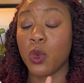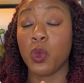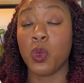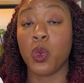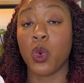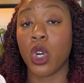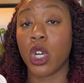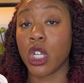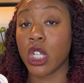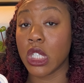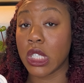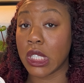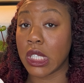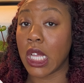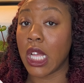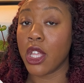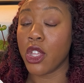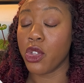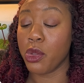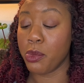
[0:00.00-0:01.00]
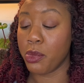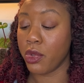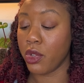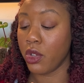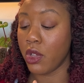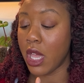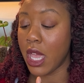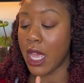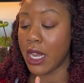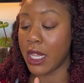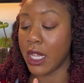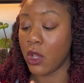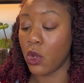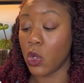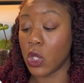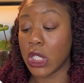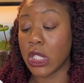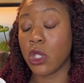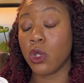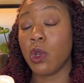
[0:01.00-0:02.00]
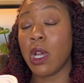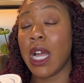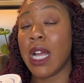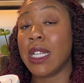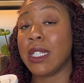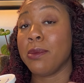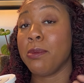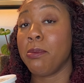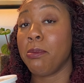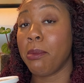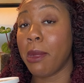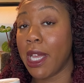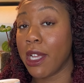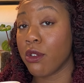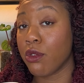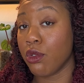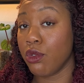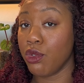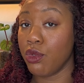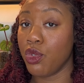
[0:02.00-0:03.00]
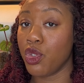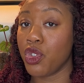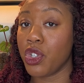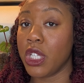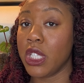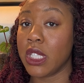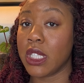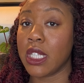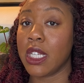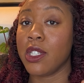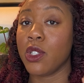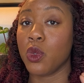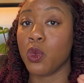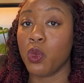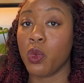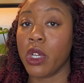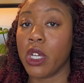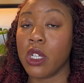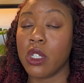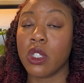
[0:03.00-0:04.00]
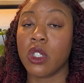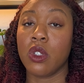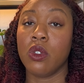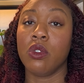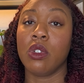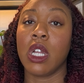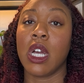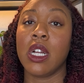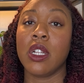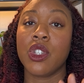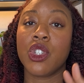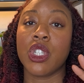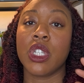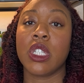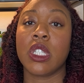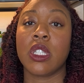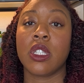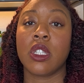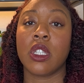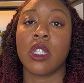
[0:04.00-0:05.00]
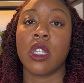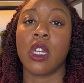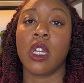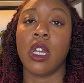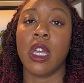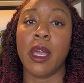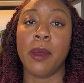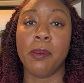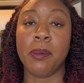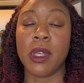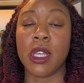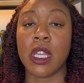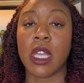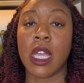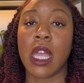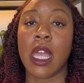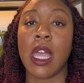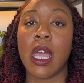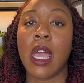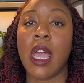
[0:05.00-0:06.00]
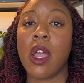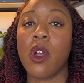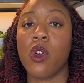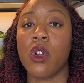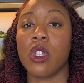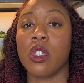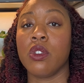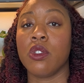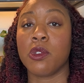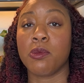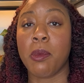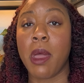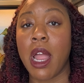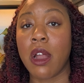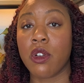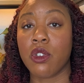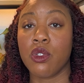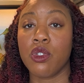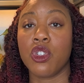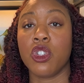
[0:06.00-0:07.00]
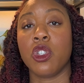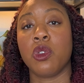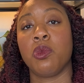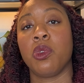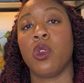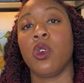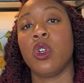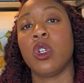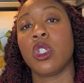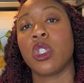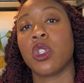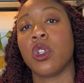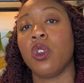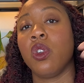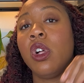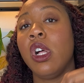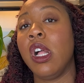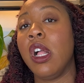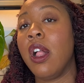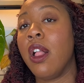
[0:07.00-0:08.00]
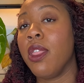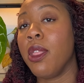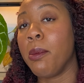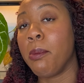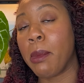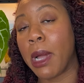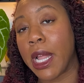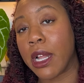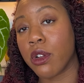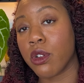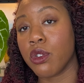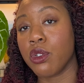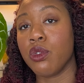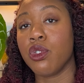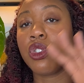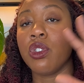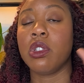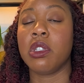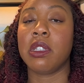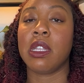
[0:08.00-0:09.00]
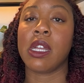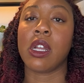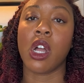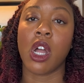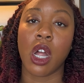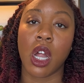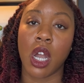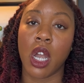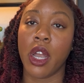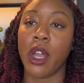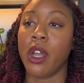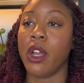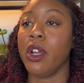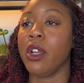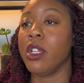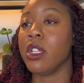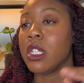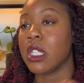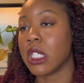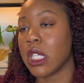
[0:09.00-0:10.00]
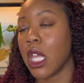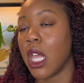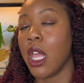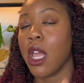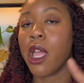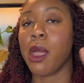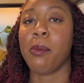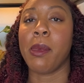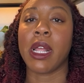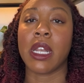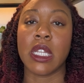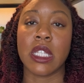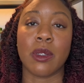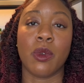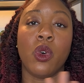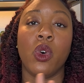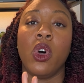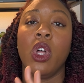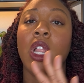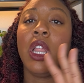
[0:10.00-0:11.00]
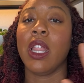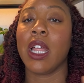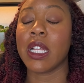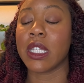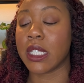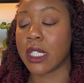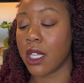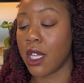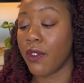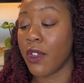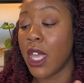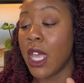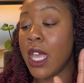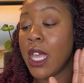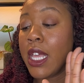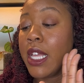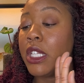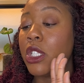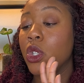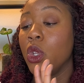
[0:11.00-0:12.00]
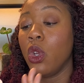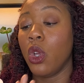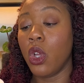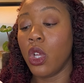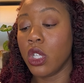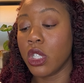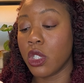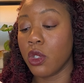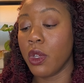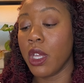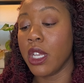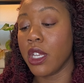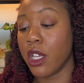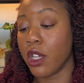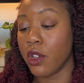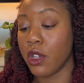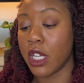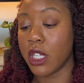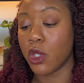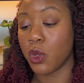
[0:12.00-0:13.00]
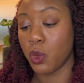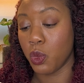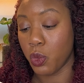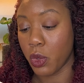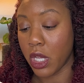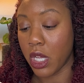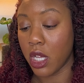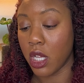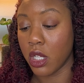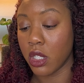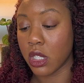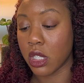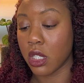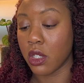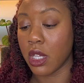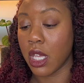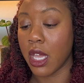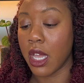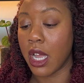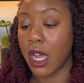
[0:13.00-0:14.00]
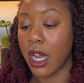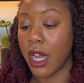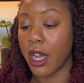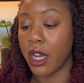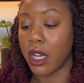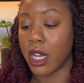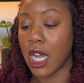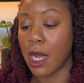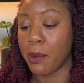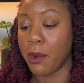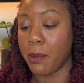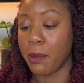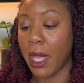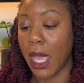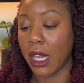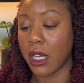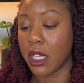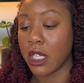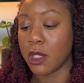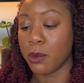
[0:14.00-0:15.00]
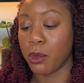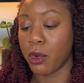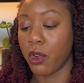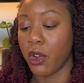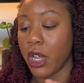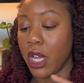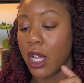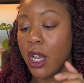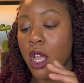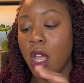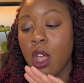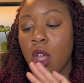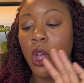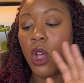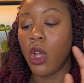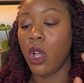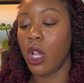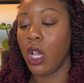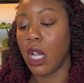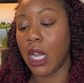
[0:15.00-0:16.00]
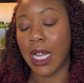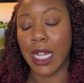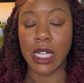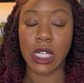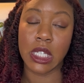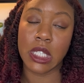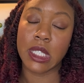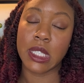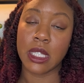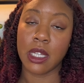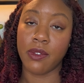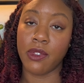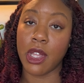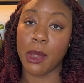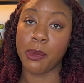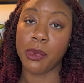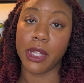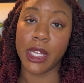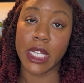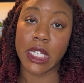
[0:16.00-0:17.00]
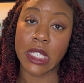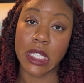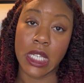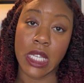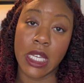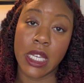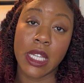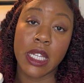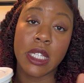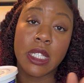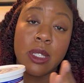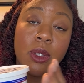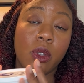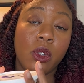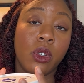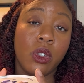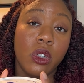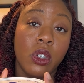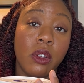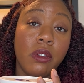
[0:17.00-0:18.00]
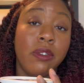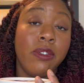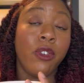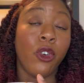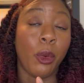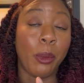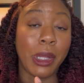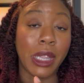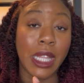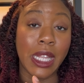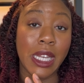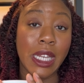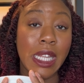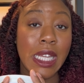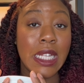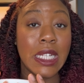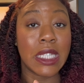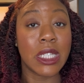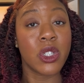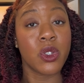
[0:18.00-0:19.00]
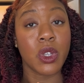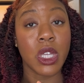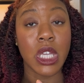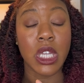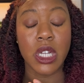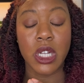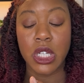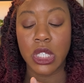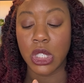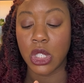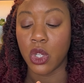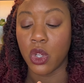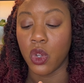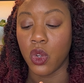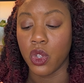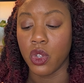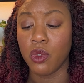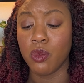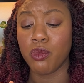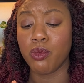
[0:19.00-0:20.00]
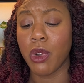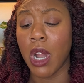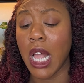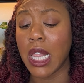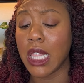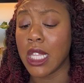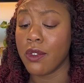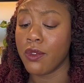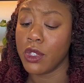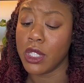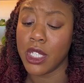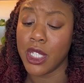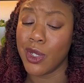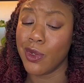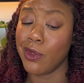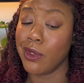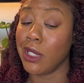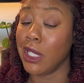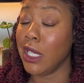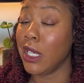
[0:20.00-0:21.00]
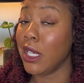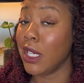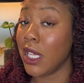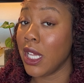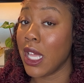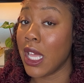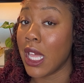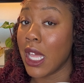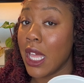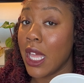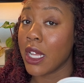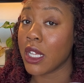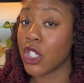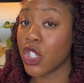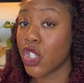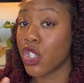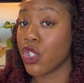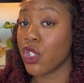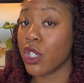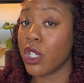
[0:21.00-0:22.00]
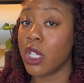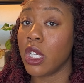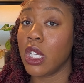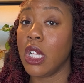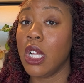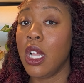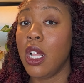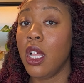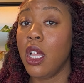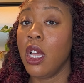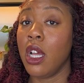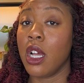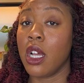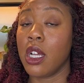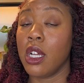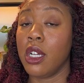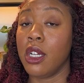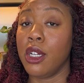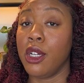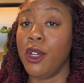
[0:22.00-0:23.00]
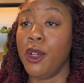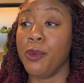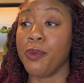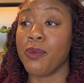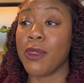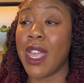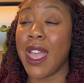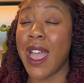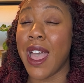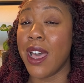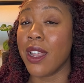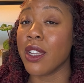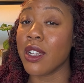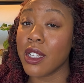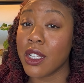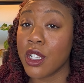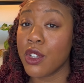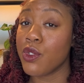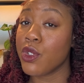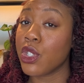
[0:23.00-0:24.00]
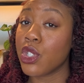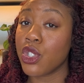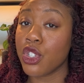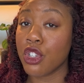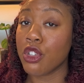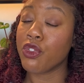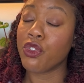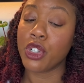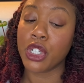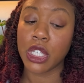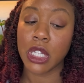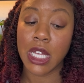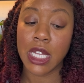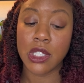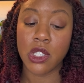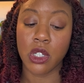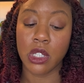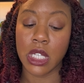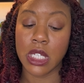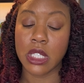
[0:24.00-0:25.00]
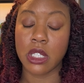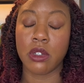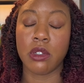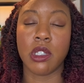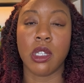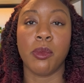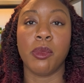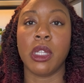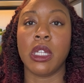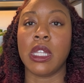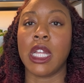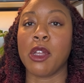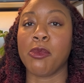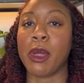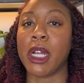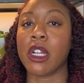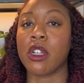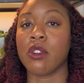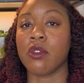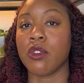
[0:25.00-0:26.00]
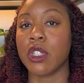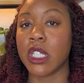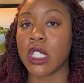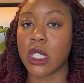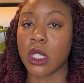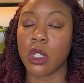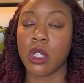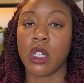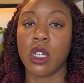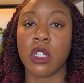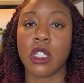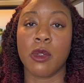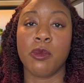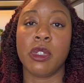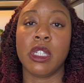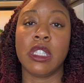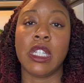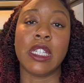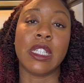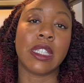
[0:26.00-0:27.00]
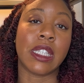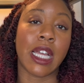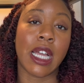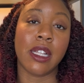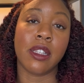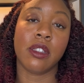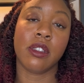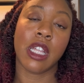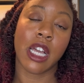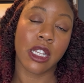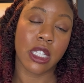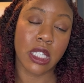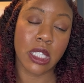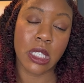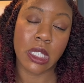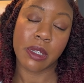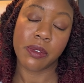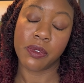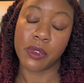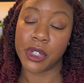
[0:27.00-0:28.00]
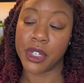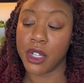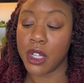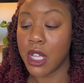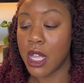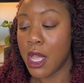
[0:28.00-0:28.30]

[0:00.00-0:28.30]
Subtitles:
water soluble and it also has micronutrients as well. So not just the NPK or those macronutrients, but also the micronutrients like iron and zinc and magnesium. All of that stuff is also in here as well. So yeah, iron, copper, manganese, boron, all that good stuff that plants need is all formulated into here. So you probably really don't need any extra additives to your fertilizer unless there's something like mycorrhizal or something like that. That's different,